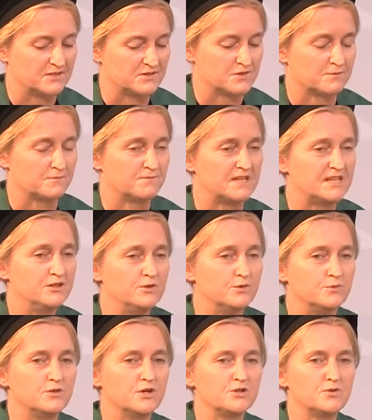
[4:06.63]
is of
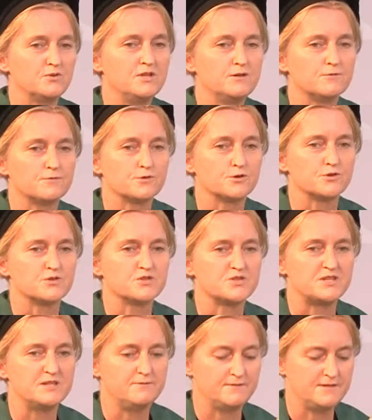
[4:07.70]
value not only for your
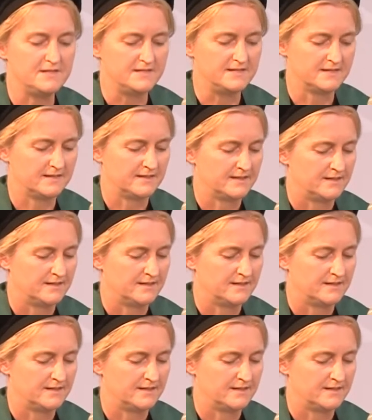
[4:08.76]
CV,